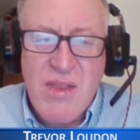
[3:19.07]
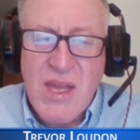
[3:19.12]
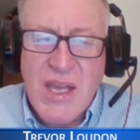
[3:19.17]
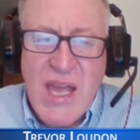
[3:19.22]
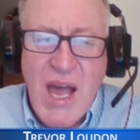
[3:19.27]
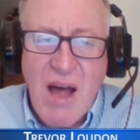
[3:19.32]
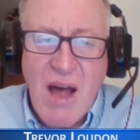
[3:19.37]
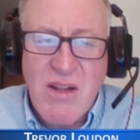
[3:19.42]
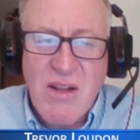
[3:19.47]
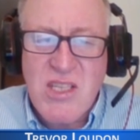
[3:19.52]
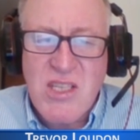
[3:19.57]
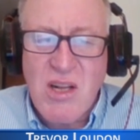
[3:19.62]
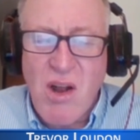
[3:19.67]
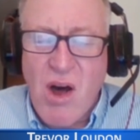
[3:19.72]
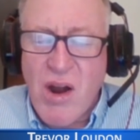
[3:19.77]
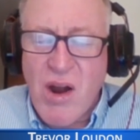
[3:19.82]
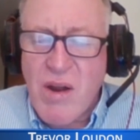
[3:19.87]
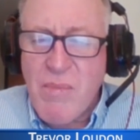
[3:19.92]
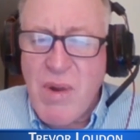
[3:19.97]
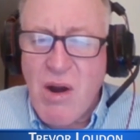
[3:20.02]
the
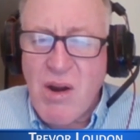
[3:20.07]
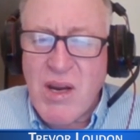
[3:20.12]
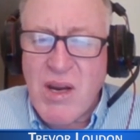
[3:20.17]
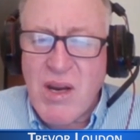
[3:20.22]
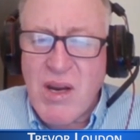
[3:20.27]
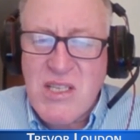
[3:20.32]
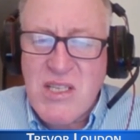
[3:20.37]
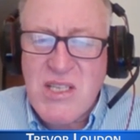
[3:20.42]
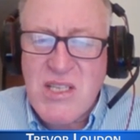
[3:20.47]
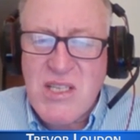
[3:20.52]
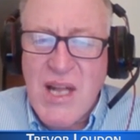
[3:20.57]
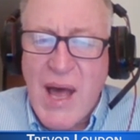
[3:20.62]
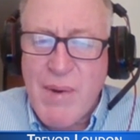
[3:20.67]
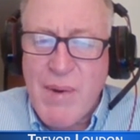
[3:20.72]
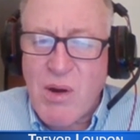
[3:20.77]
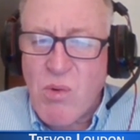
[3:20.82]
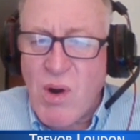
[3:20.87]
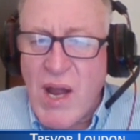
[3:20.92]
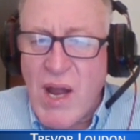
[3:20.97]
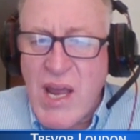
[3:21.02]
Council on American
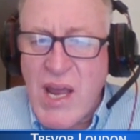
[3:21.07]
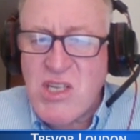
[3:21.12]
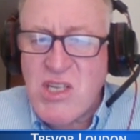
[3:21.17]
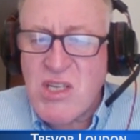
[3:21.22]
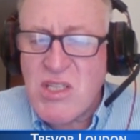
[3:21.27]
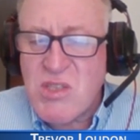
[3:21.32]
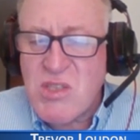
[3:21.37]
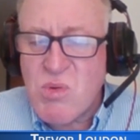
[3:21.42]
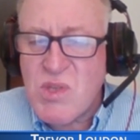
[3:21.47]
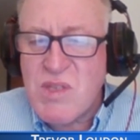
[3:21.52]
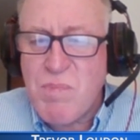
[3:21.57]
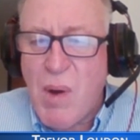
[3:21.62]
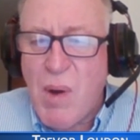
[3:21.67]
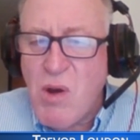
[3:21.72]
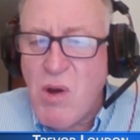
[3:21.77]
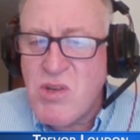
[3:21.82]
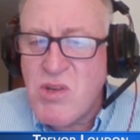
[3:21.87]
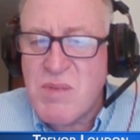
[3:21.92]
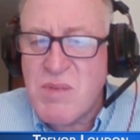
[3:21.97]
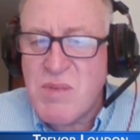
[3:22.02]
Islamic Relations
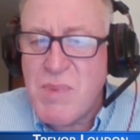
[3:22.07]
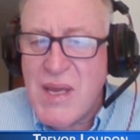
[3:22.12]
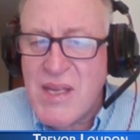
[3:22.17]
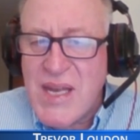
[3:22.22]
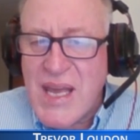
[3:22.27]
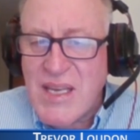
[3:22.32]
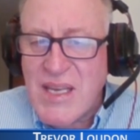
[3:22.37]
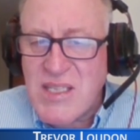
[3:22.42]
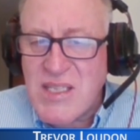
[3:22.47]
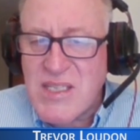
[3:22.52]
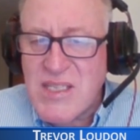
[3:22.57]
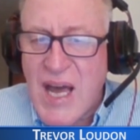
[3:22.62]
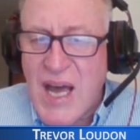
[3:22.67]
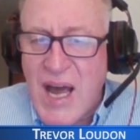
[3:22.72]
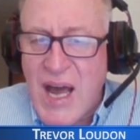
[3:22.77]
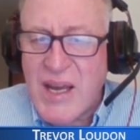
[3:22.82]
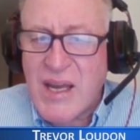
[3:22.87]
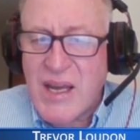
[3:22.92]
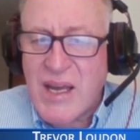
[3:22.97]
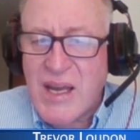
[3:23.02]
was supposed to be the
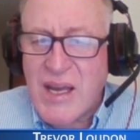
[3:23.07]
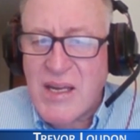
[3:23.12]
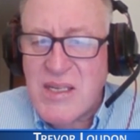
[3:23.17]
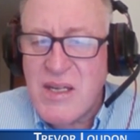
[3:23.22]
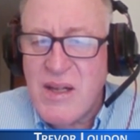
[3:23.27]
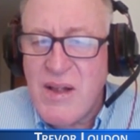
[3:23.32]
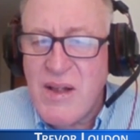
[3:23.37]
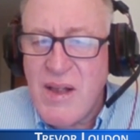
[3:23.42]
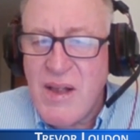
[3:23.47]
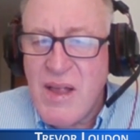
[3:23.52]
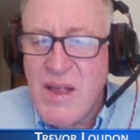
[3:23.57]
next target.